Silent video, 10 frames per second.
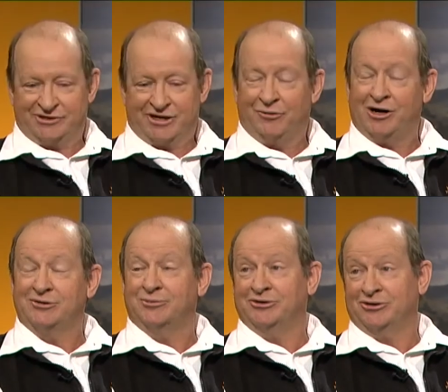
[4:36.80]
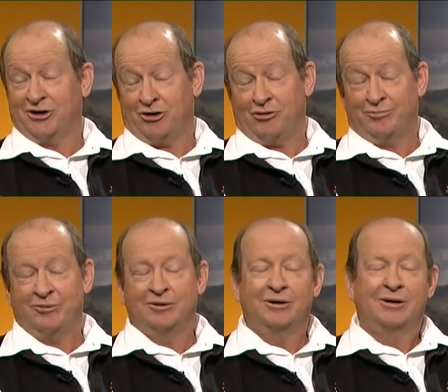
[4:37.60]
SunRice, which was a co-op.
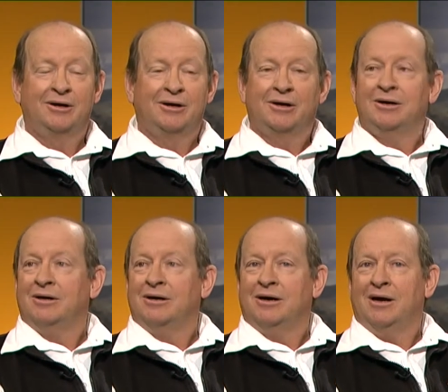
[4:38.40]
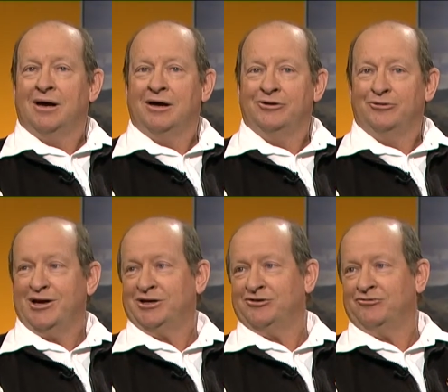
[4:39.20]
Uh,
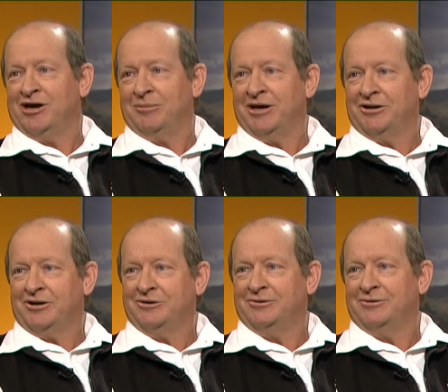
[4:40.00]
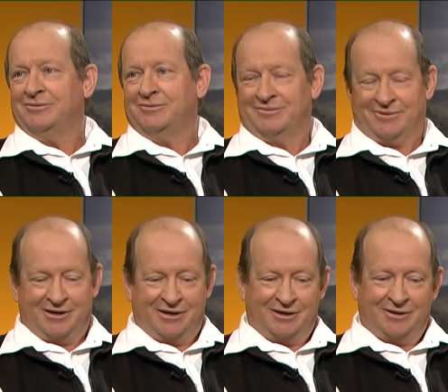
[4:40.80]
directors recommended it.
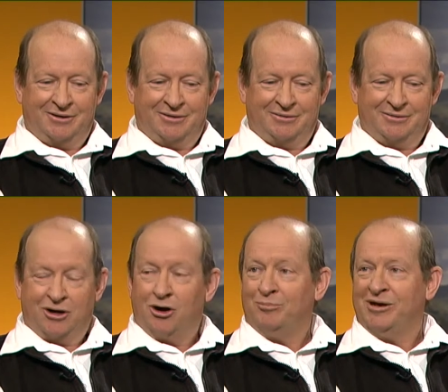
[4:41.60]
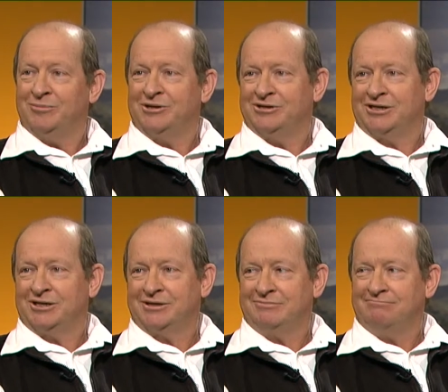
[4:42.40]
Uh, the co-op members
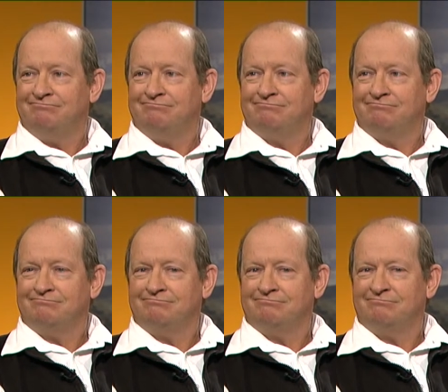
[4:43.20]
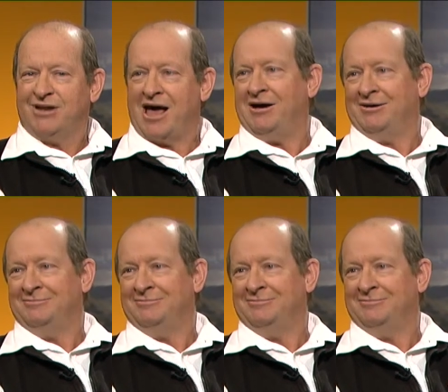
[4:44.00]
said, mm, nah.